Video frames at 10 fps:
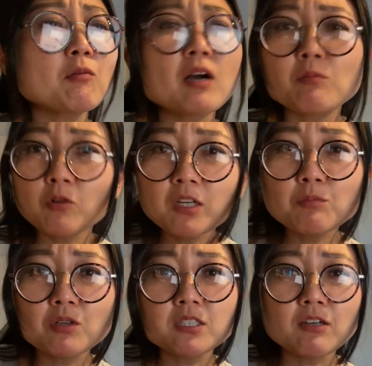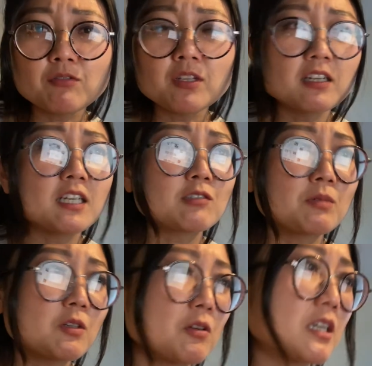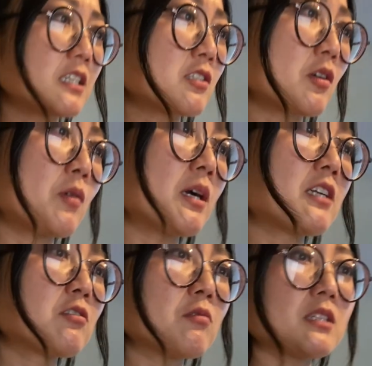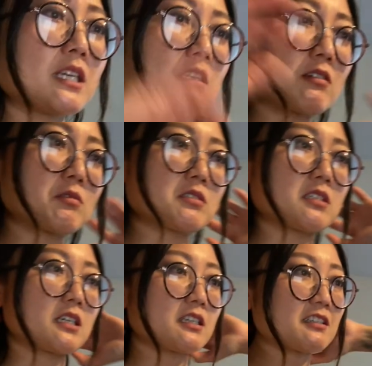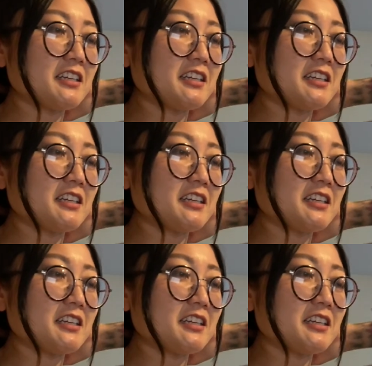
Well, I'm already booked out for the next week already, so I don't know what the heck I was saying.